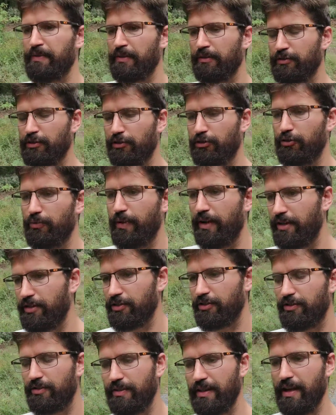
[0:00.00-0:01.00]

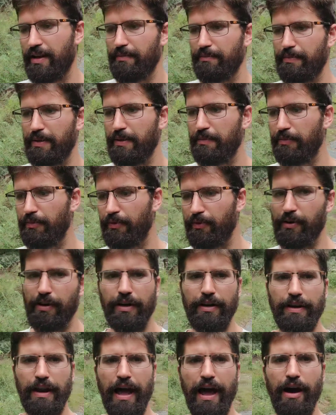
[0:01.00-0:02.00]
situation that people are
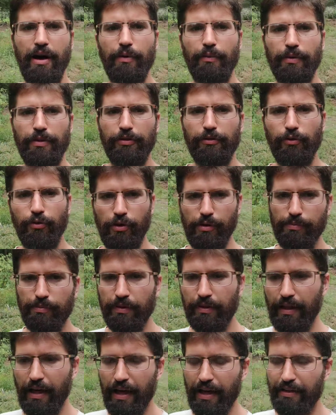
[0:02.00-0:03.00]
in now with
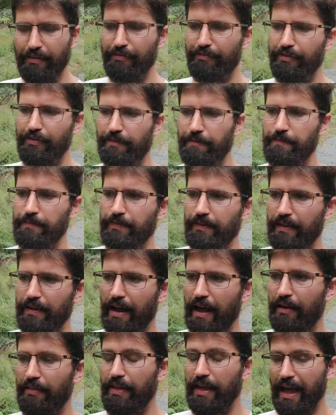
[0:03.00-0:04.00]
corporate life, and
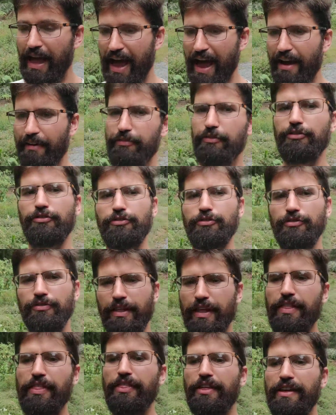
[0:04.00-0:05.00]
how they
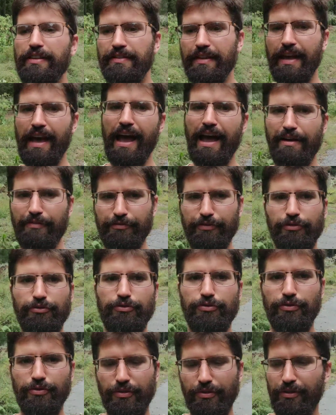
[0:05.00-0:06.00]
think they have to
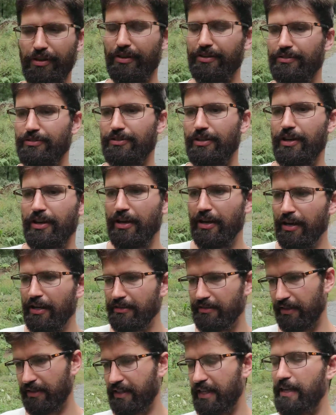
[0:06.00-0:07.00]
do things
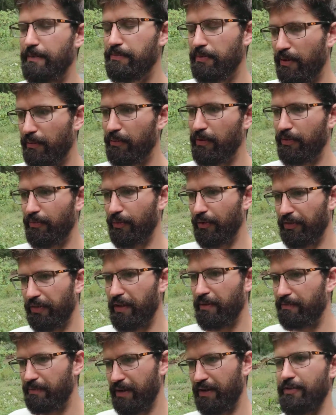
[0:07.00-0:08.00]
to keep up with what
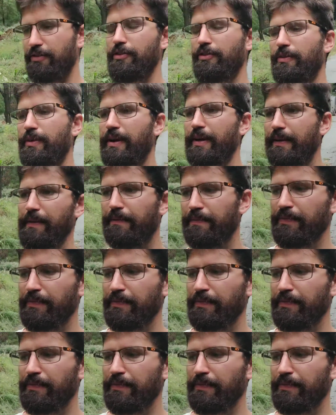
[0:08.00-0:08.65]
they've been doing.